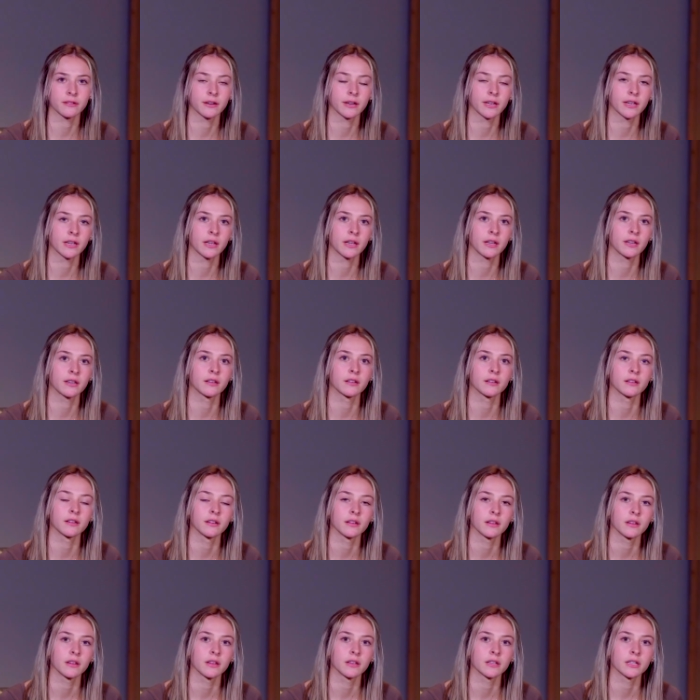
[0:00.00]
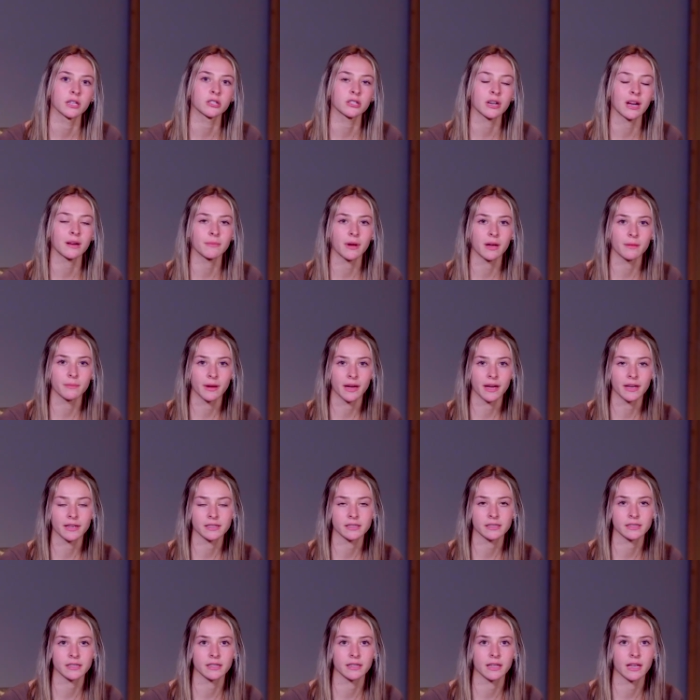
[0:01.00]
it and to try my
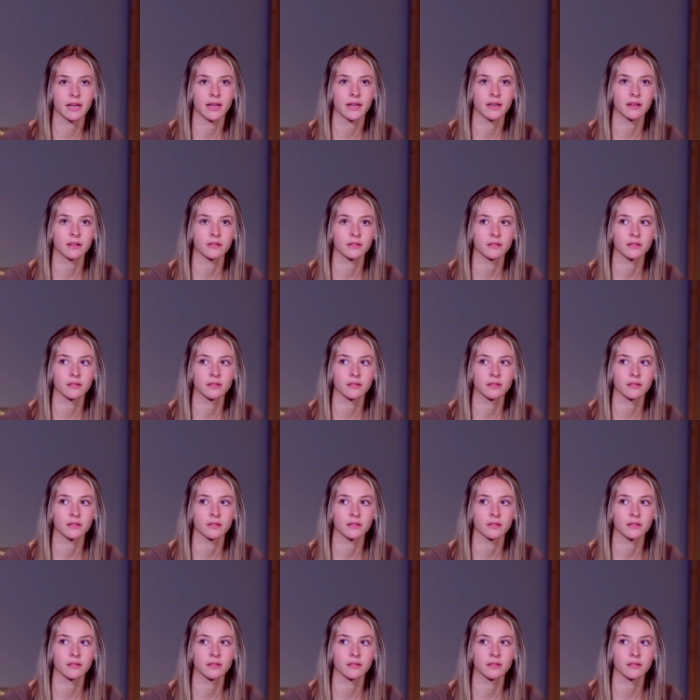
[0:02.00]
best and that